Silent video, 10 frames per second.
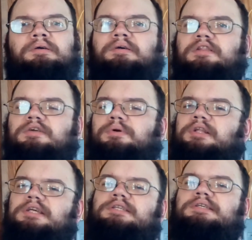the
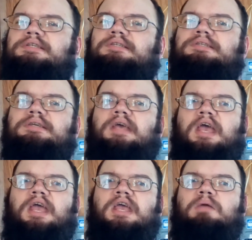releases
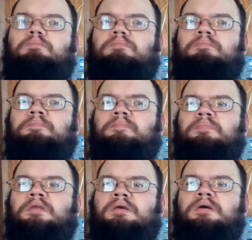came,
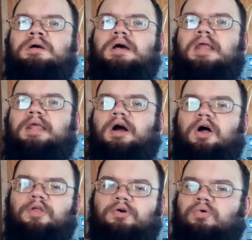and like
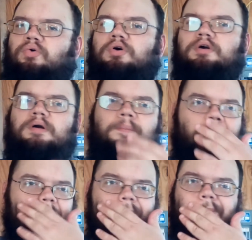all the core
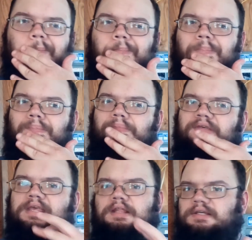
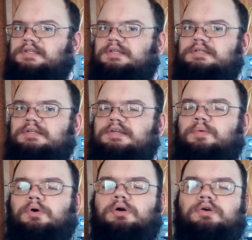helixes, as they
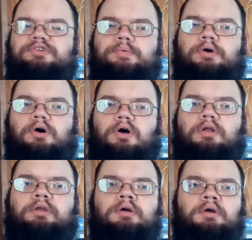were
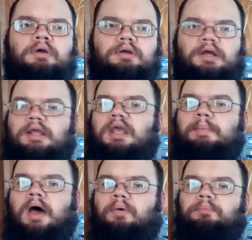called, kind of came
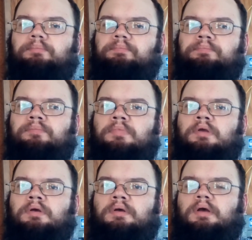out.
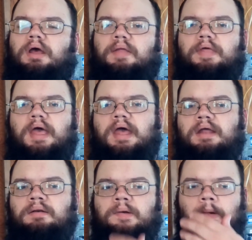And
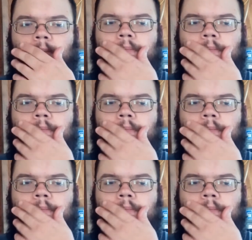then